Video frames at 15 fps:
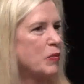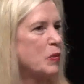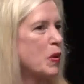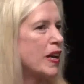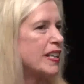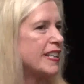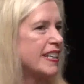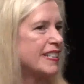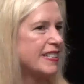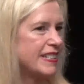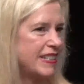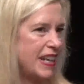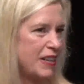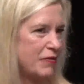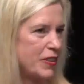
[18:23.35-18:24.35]
I mean, why don't they
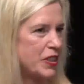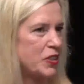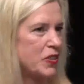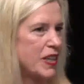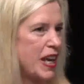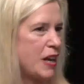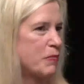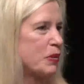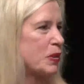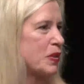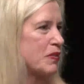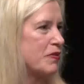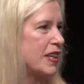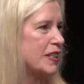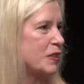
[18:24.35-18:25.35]
just take venture capital
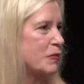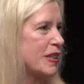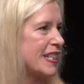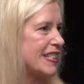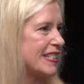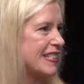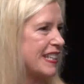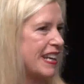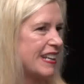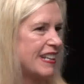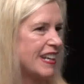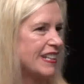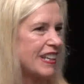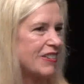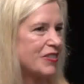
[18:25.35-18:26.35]
investment instead,
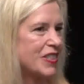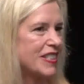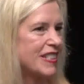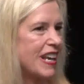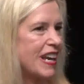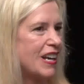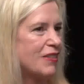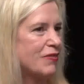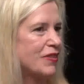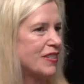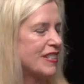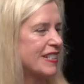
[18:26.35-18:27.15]
like they always have?